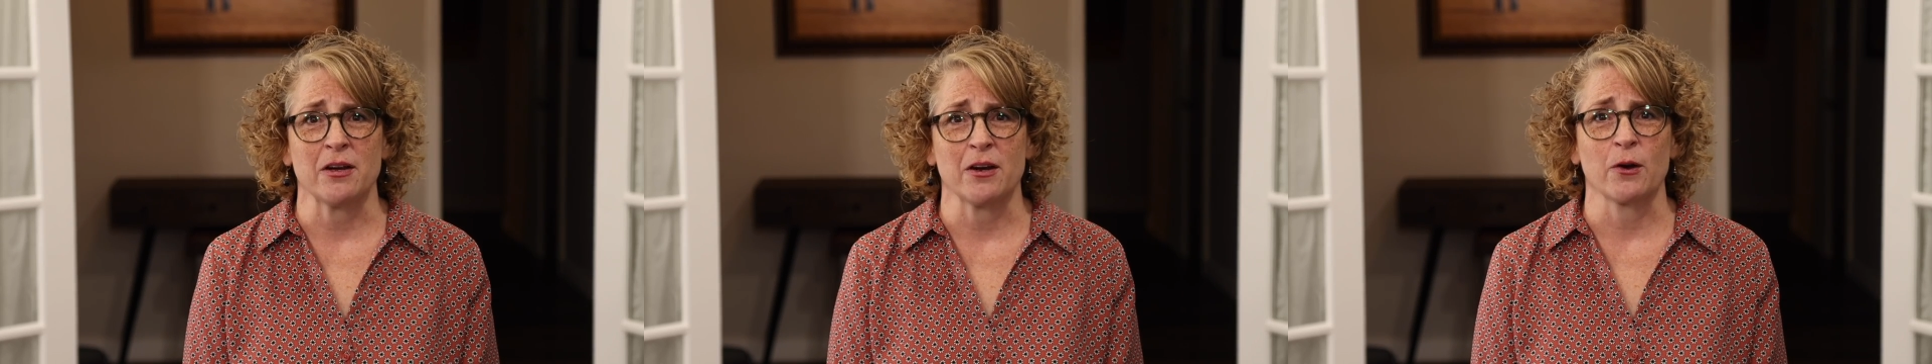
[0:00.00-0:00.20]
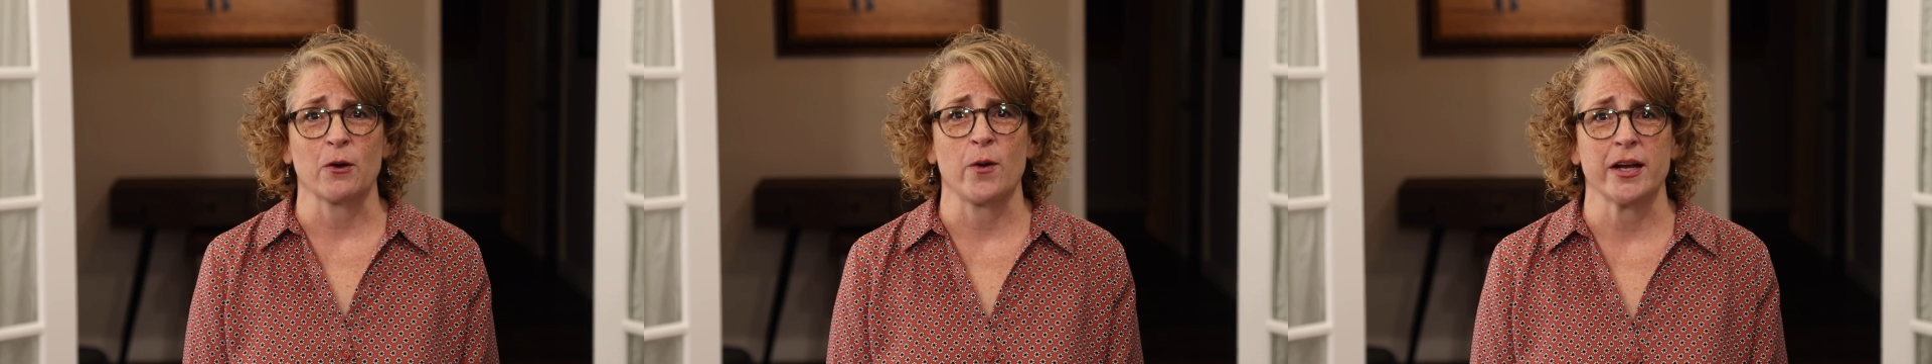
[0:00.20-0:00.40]

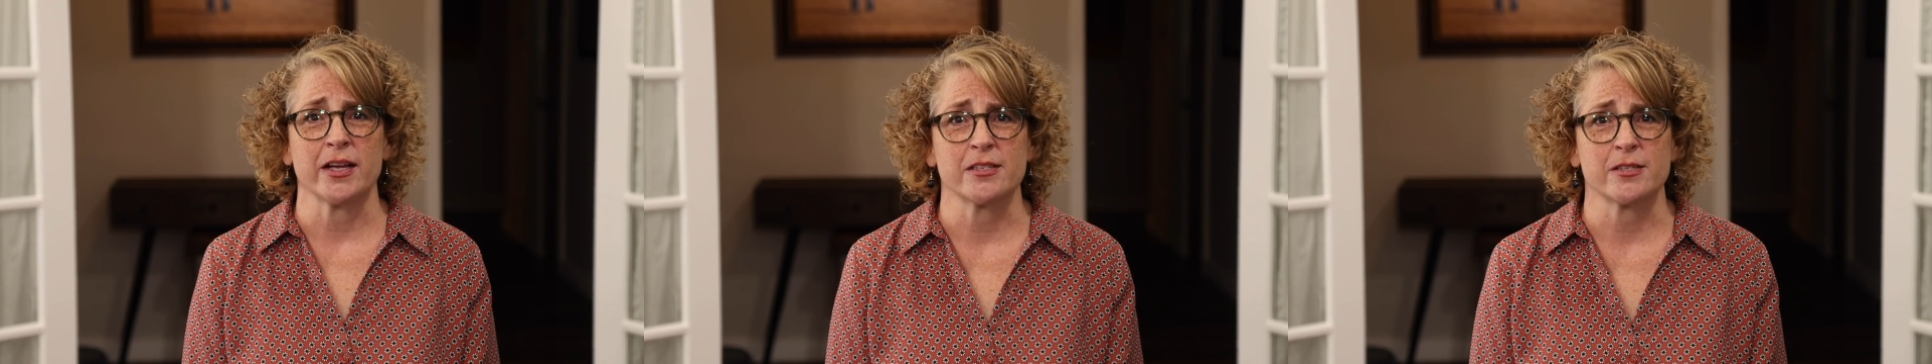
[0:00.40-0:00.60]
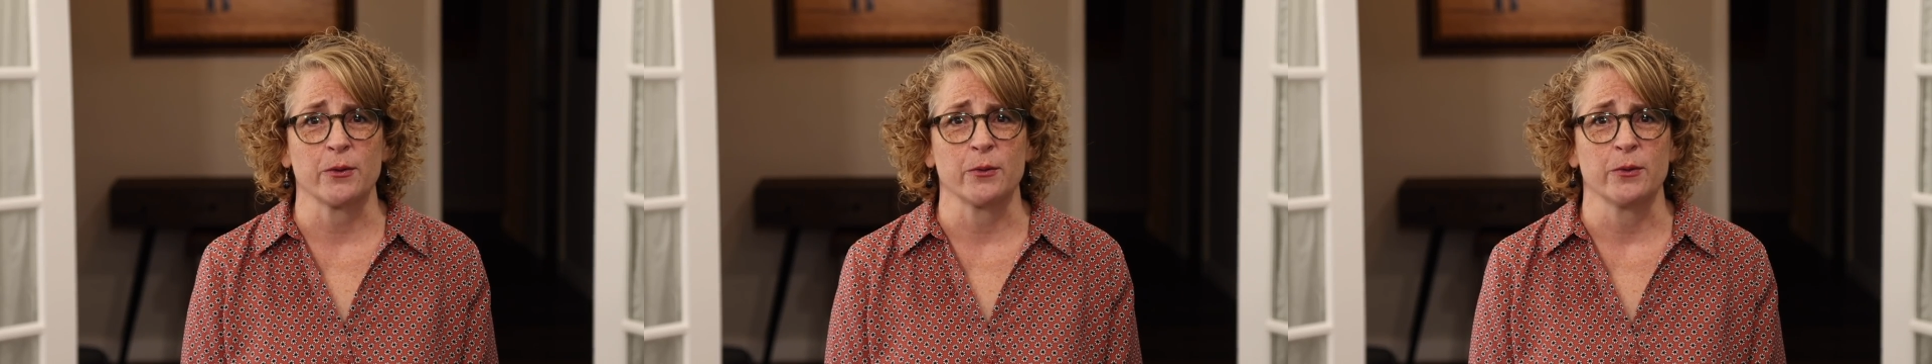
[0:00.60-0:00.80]
aren't
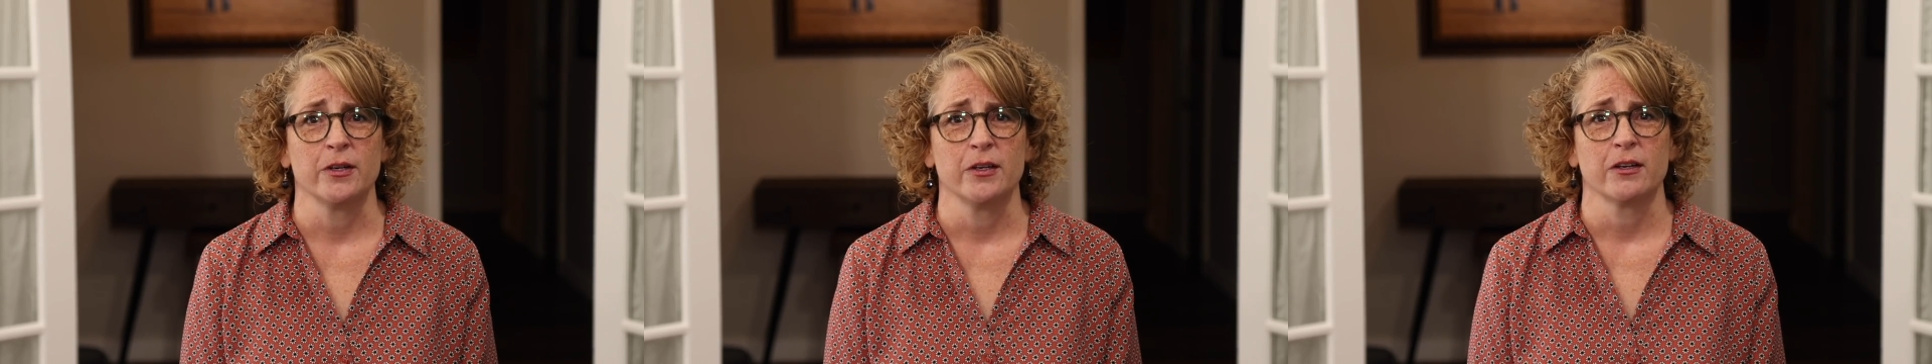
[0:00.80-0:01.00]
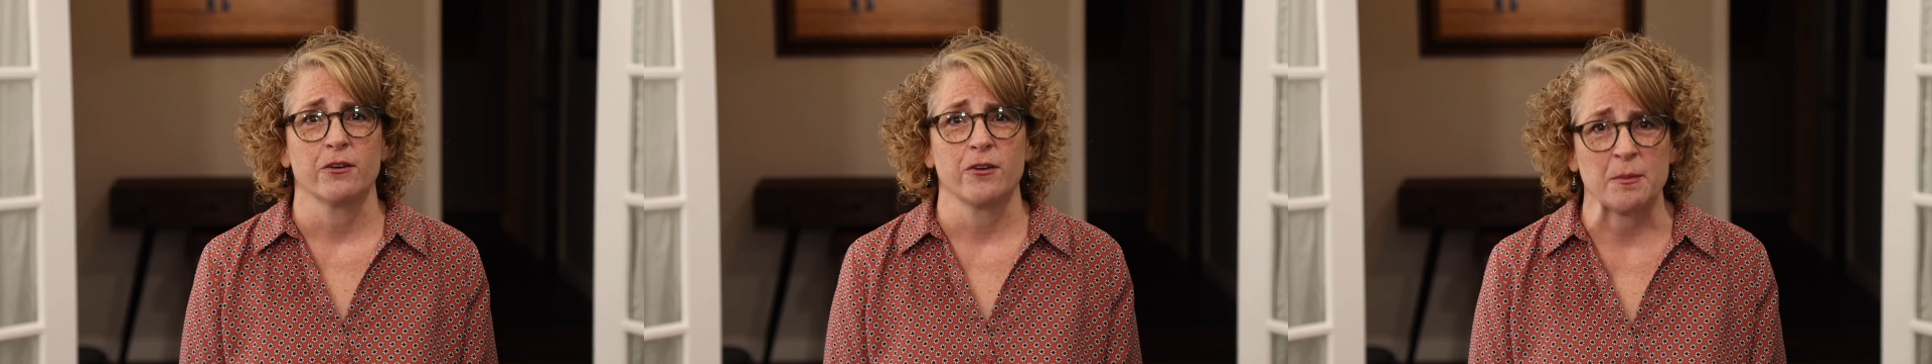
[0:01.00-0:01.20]
quite so
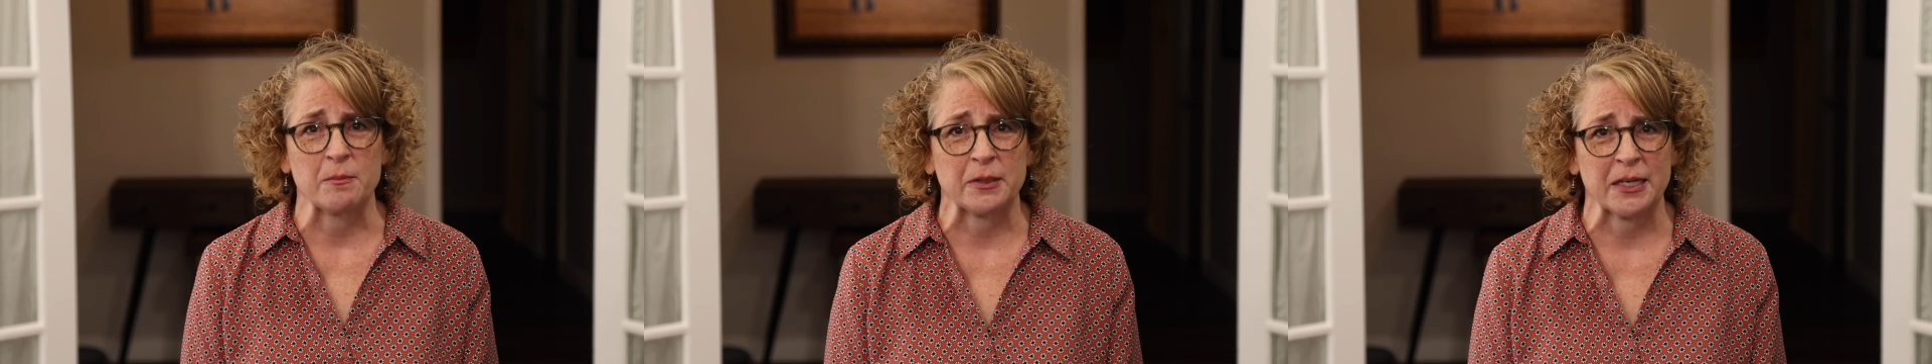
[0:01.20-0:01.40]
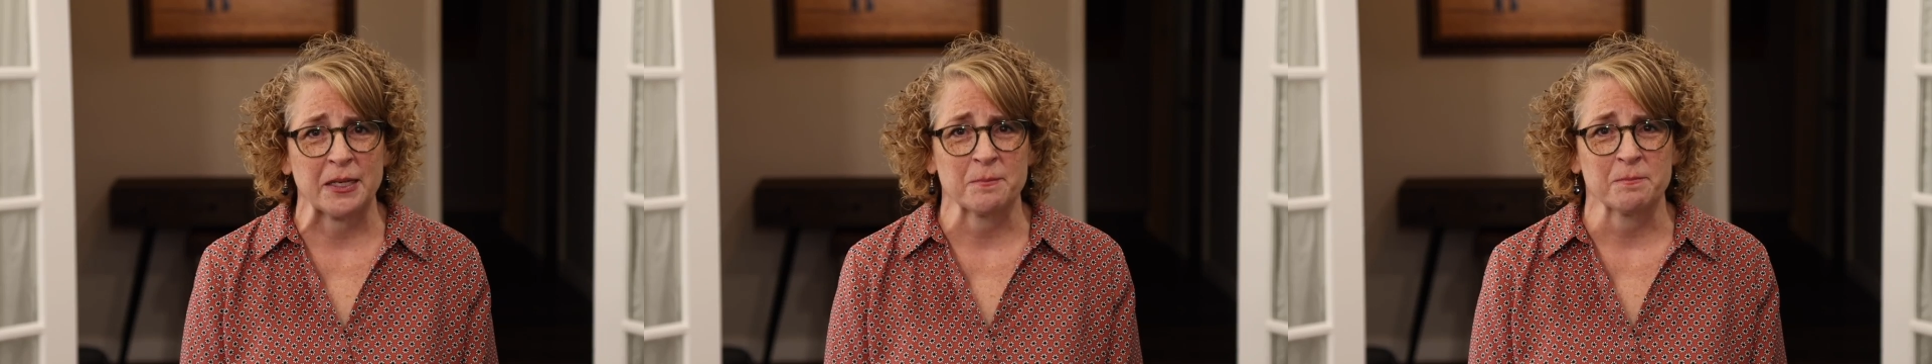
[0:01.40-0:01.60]

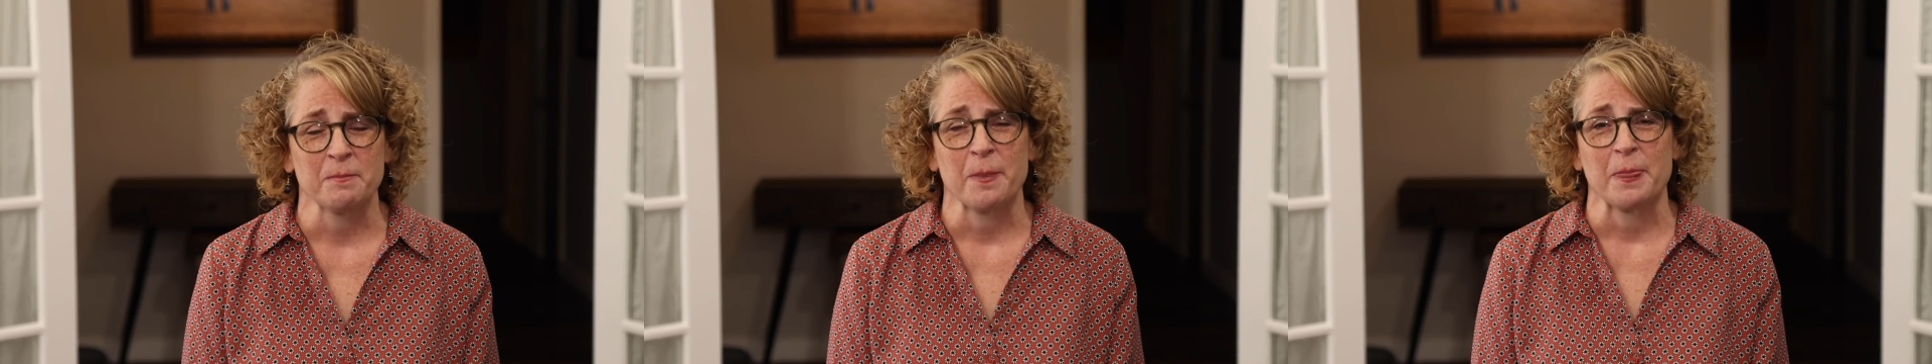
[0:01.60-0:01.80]
crumbly,